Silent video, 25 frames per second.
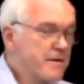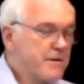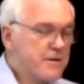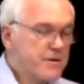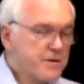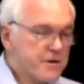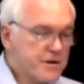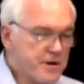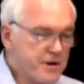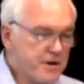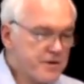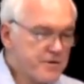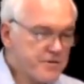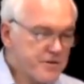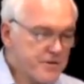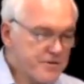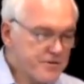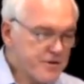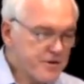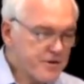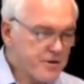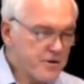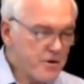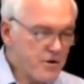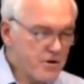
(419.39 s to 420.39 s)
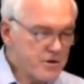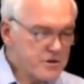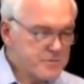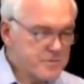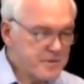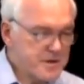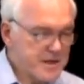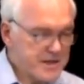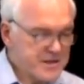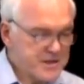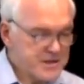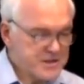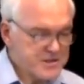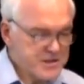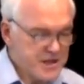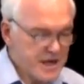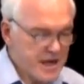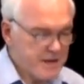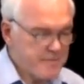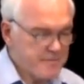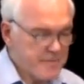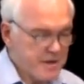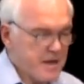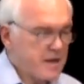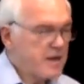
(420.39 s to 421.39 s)
you can hear that they're close but not the
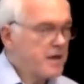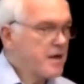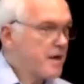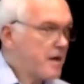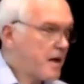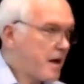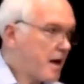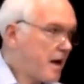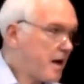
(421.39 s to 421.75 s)
same.